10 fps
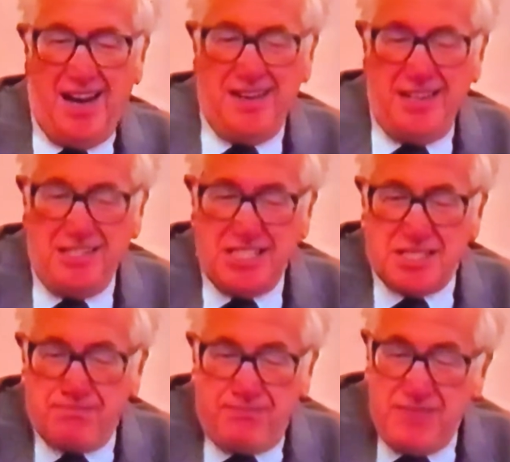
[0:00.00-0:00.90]
And
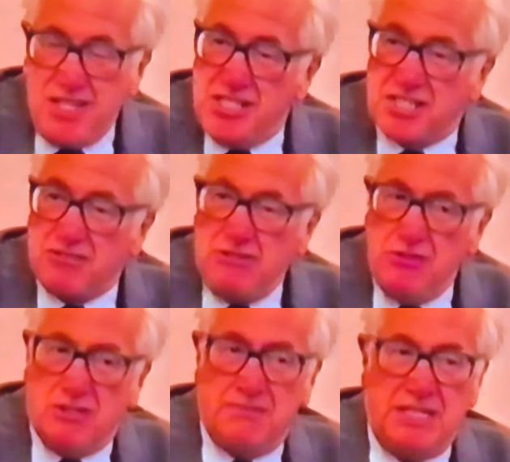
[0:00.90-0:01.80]
it just
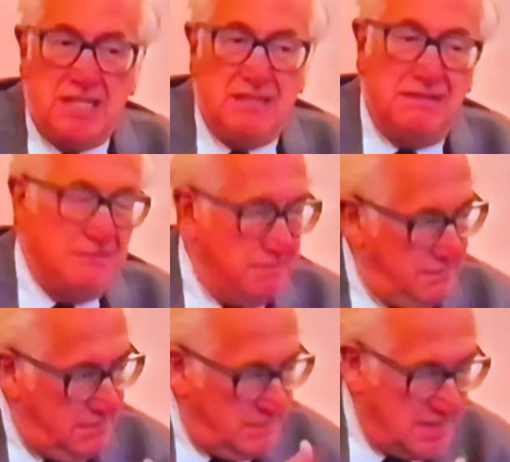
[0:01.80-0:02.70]
grew. I mean,
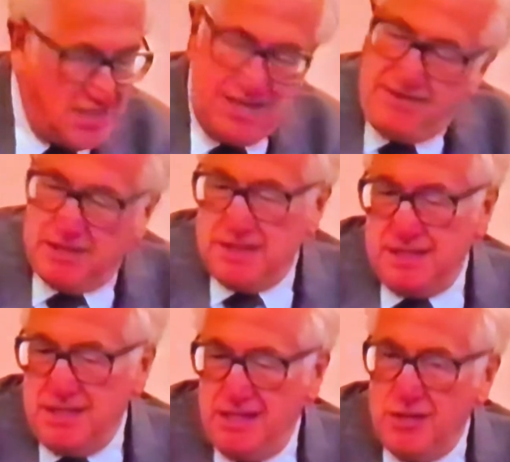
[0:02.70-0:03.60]

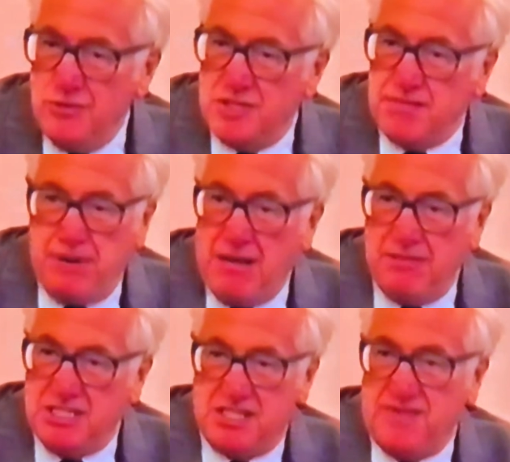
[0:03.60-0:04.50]
Sleeman knows the
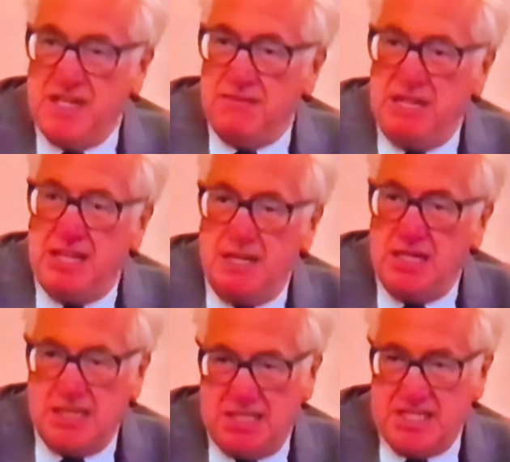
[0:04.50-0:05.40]
publishers far better
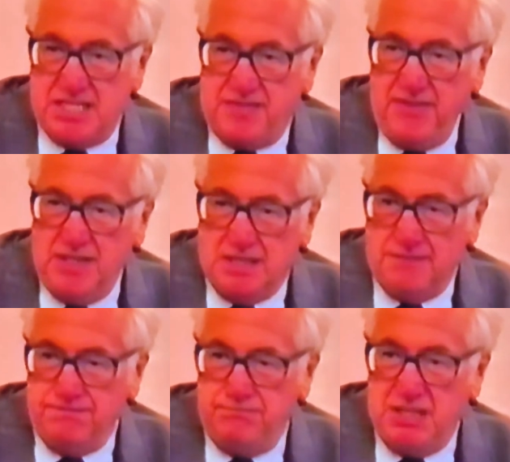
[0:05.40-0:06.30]
than I, there's the
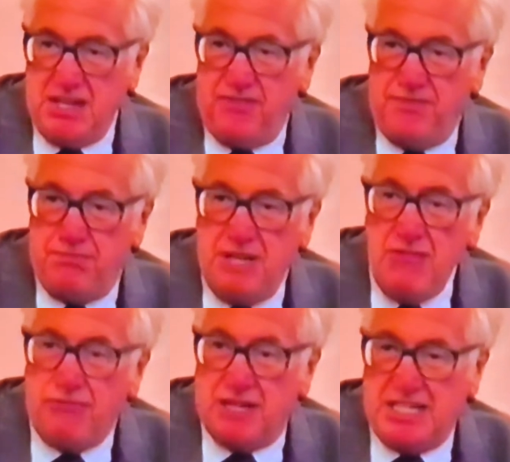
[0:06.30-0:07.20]
spirit. But they
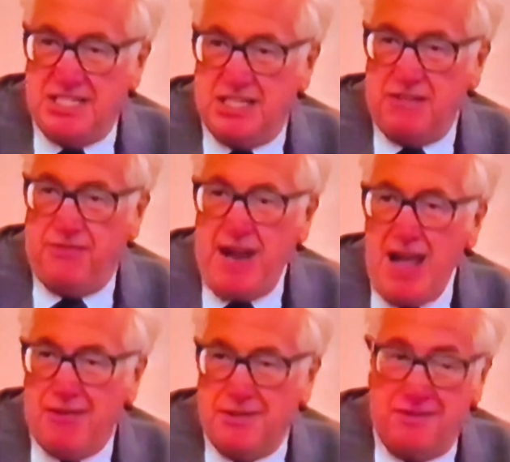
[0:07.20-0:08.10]
proliferated, they
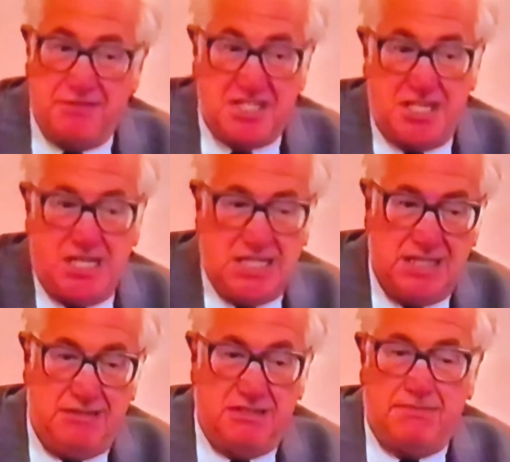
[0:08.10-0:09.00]
flowered, there's
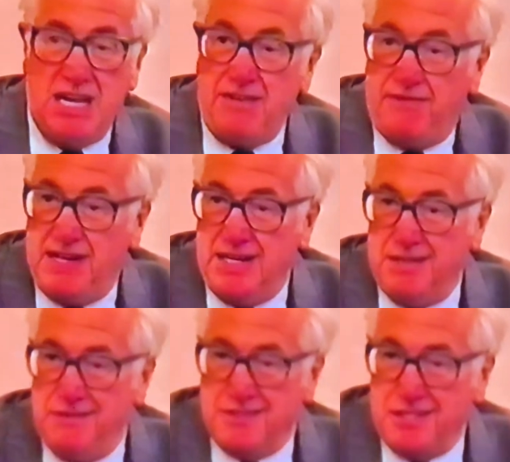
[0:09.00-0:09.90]
Simon, there's
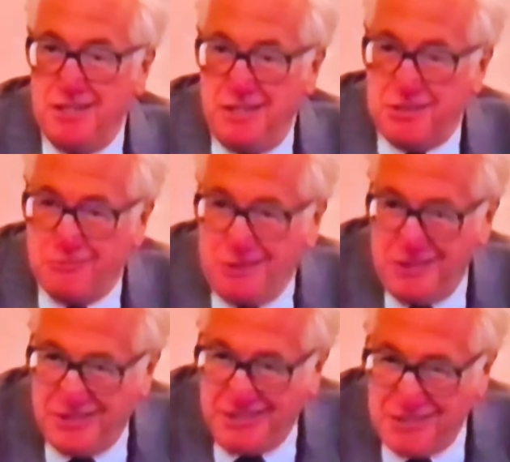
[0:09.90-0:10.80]
Mayflower, there's Curtis
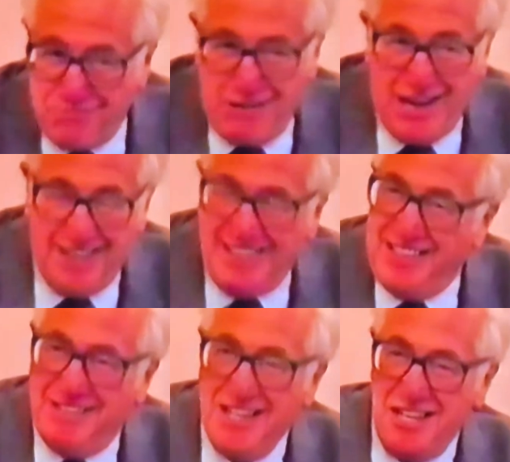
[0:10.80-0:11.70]
Warren, there's
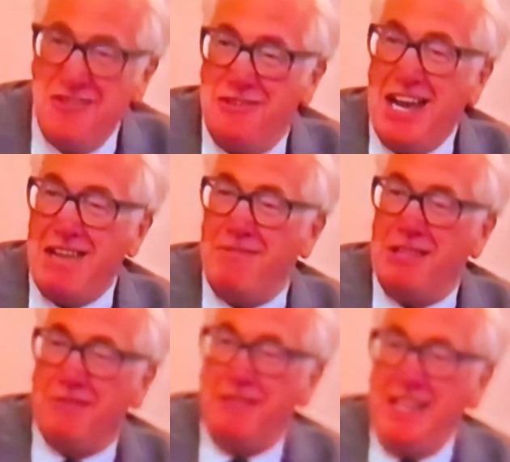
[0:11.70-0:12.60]
Paladin, you name
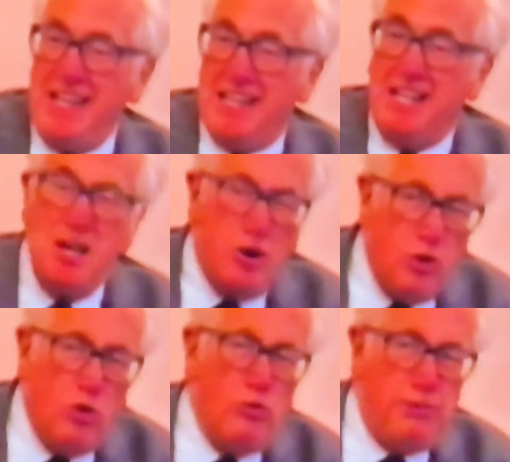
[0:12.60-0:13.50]
it, they were there.
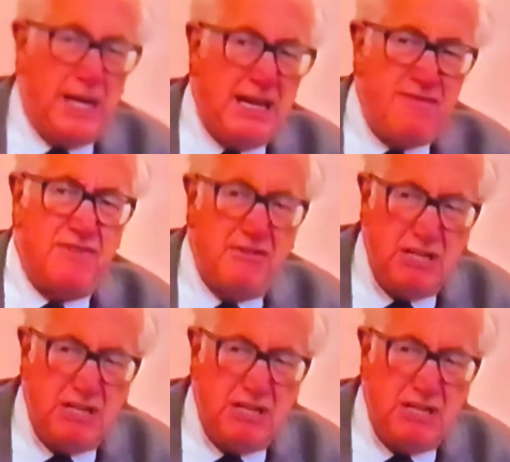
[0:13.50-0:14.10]
All paid.